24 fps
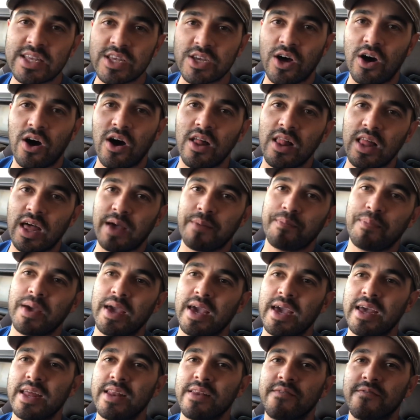all I
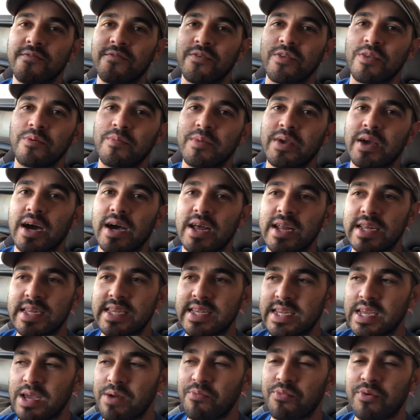paid for the Miata's
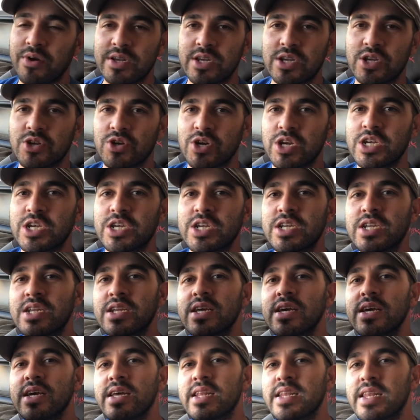temp registration.
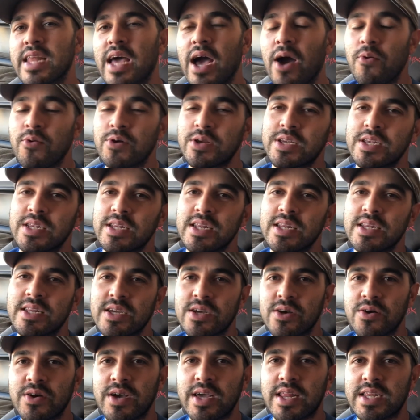Now we just need to
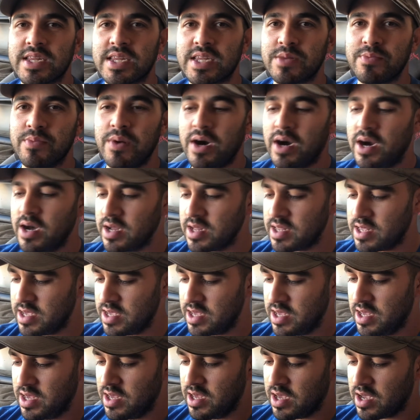go get it smogged
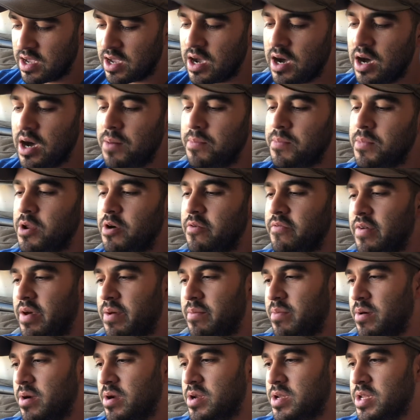come
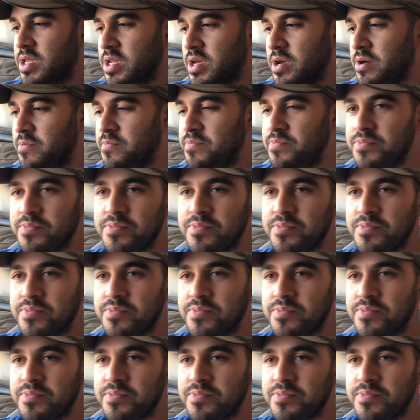November. So,